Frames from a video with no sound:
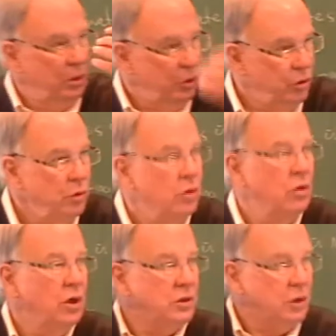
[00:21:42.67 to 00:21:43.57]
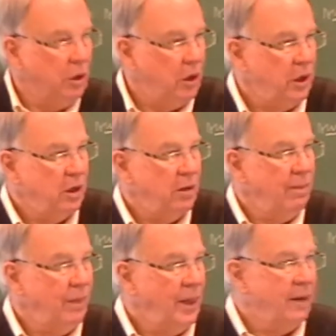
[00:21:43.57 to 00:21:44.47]
U cross Rn.
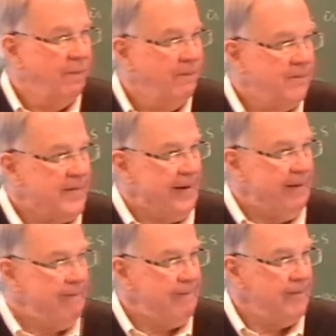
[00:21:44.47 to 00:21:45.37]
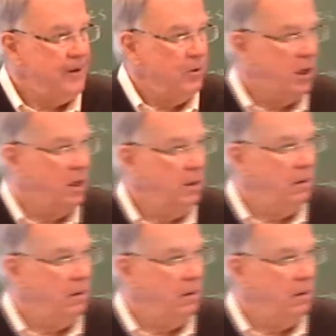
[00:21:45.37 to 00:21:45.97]
Okay? You okay?